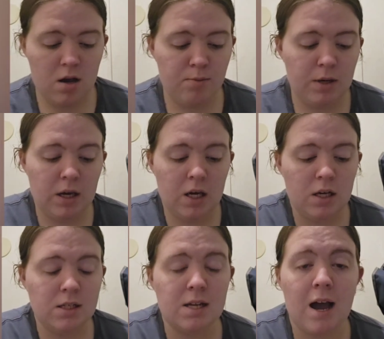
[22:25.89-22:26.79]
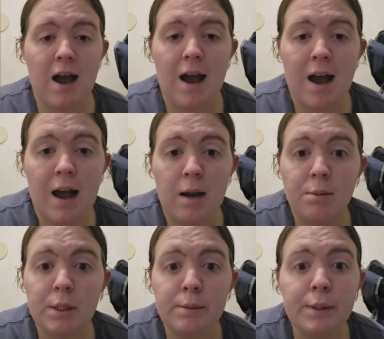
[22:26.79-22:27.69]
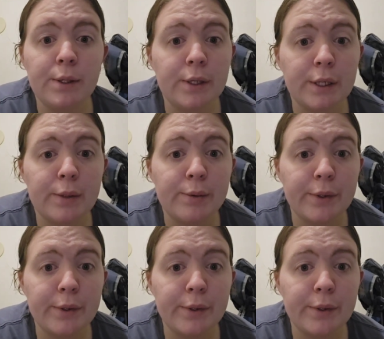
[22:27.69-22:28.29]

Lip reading: because I'm gonna be looking